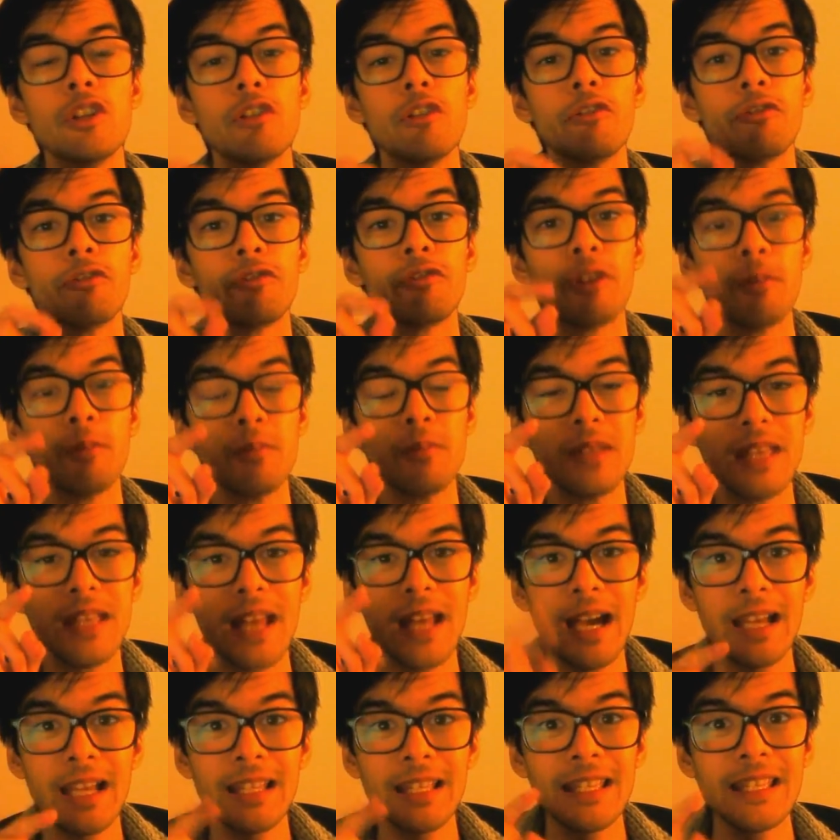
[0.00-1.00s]
From
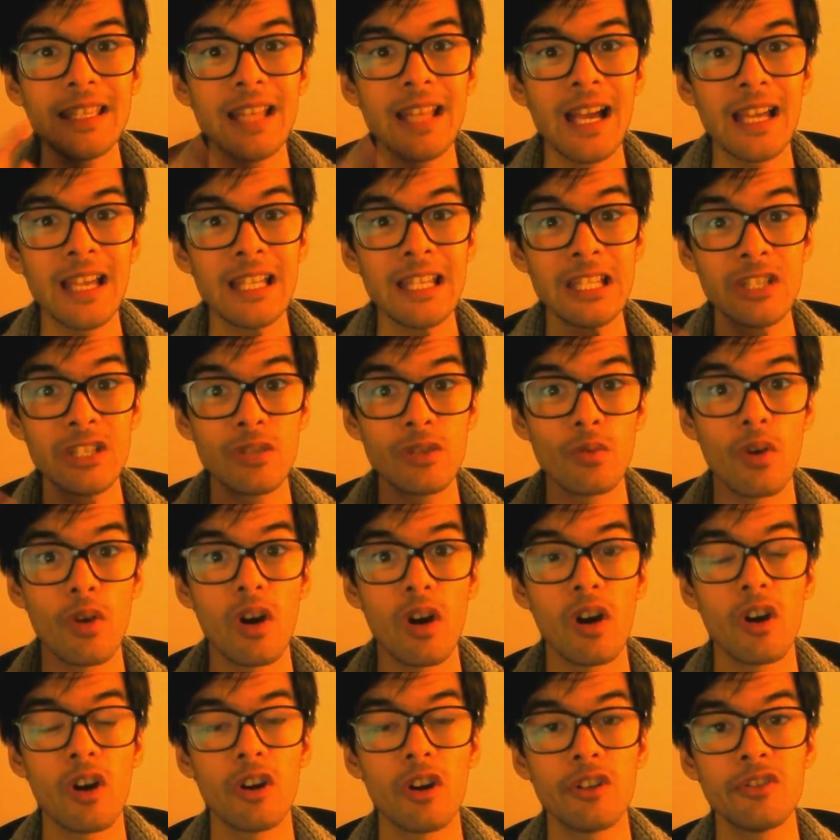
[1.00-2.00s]
99 to
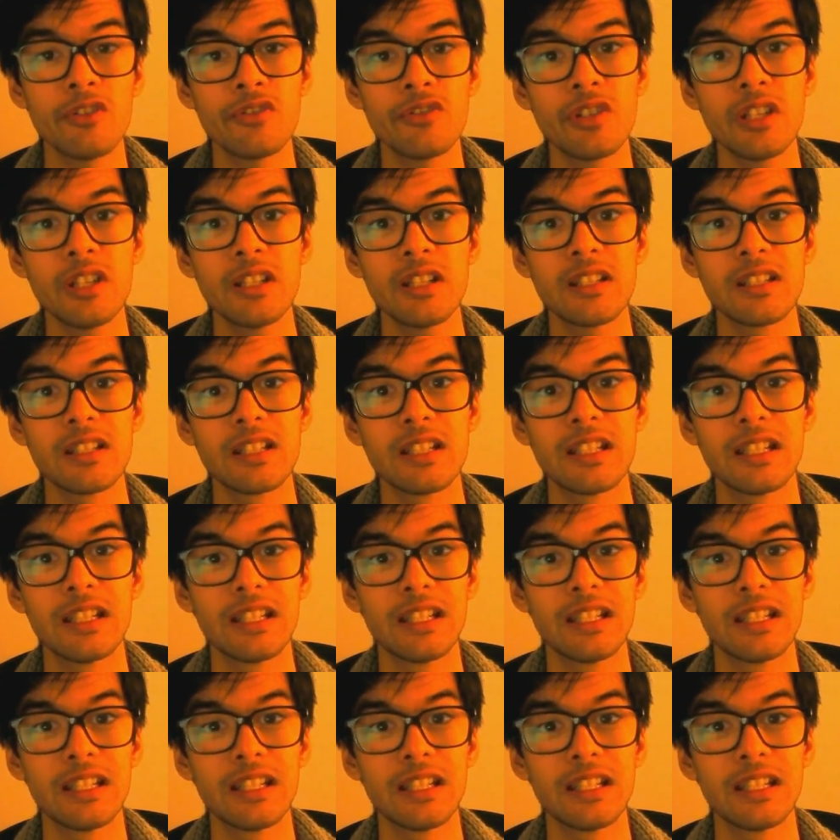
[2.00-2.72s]
100,